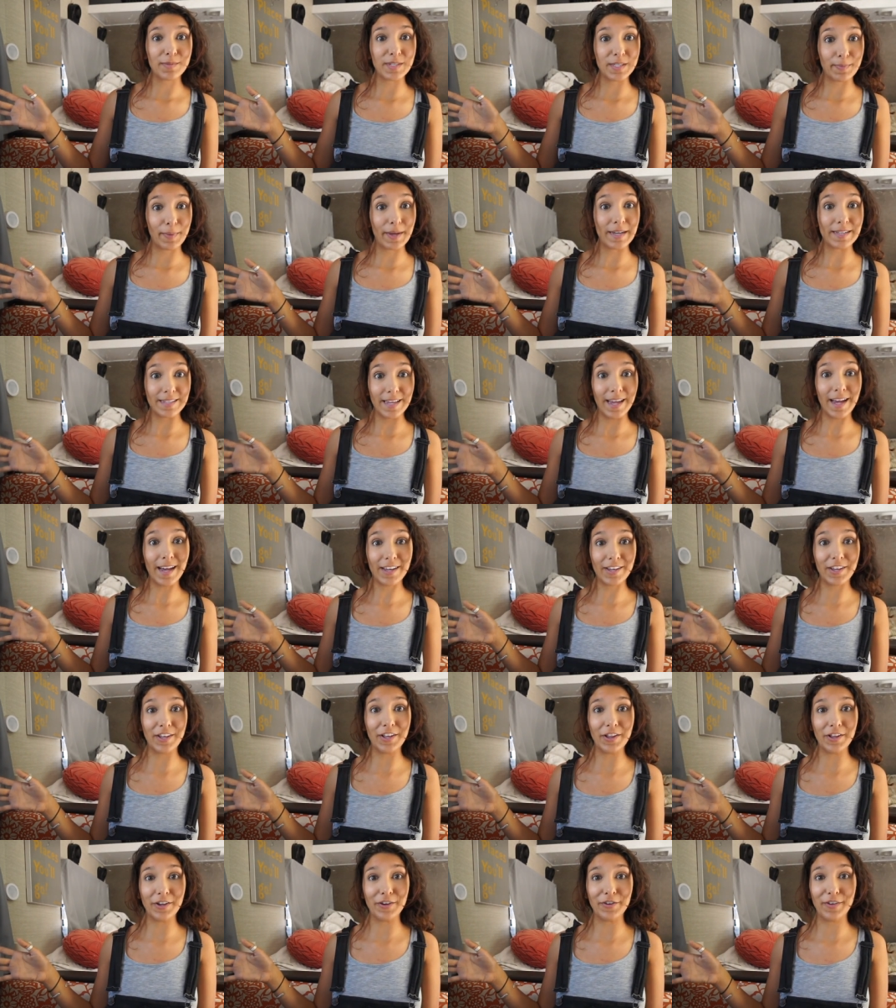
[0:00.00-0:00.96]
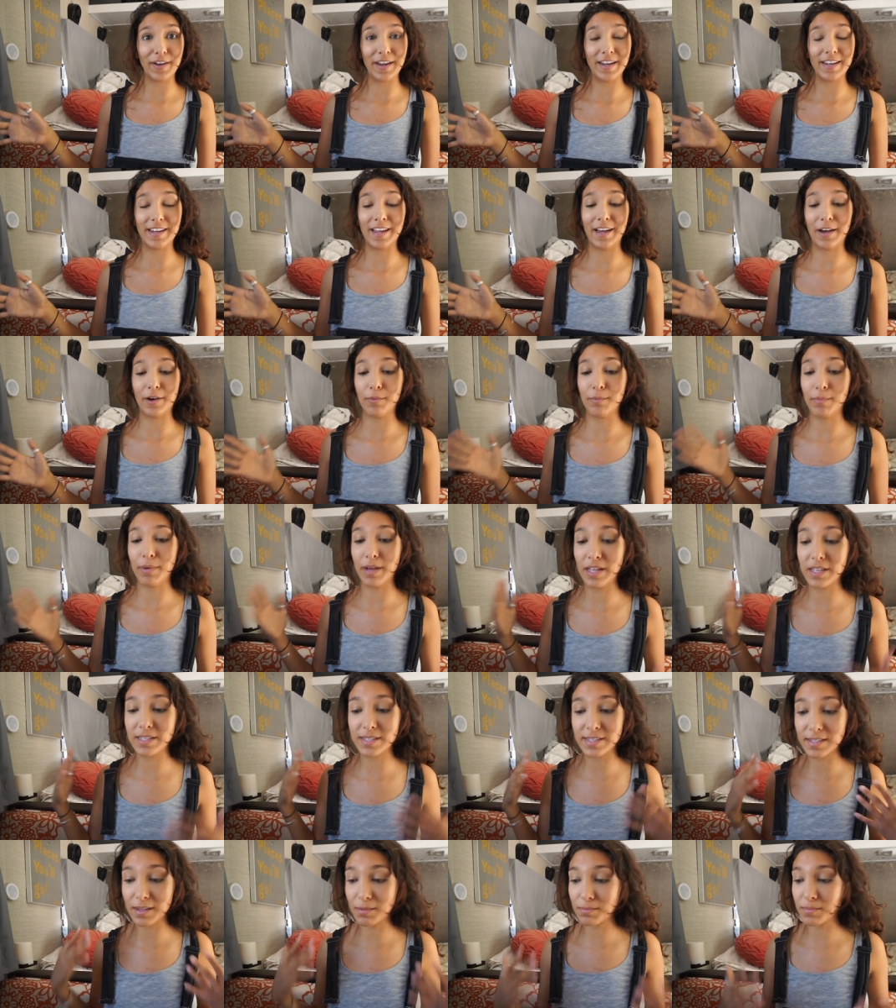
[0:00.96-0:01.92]
spectacular right now,
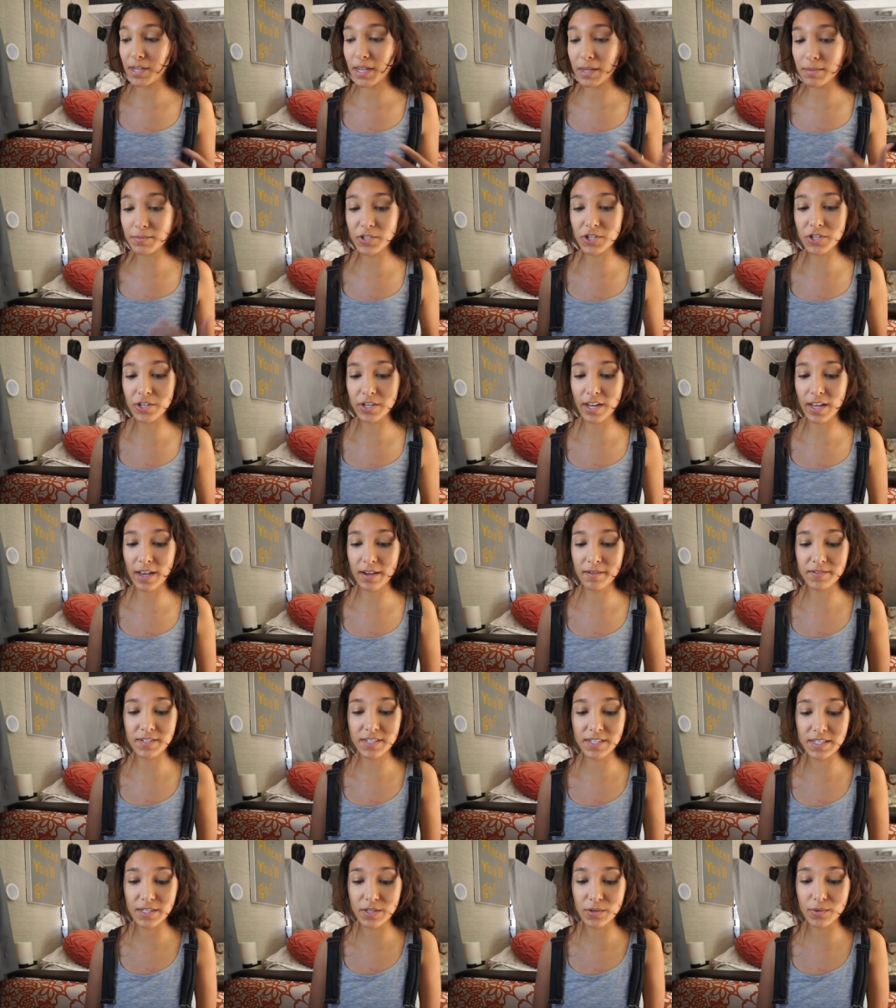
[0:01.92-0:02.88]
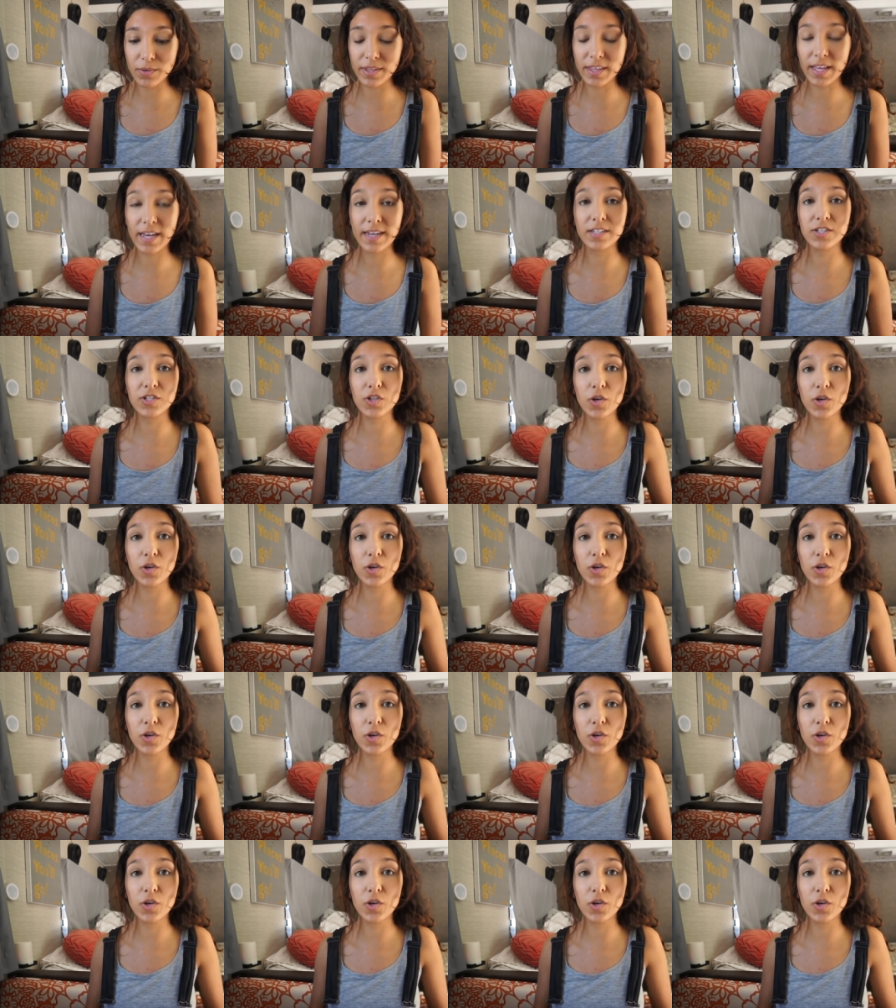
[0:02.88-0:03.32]
but sometimes you're going to have to deal with that.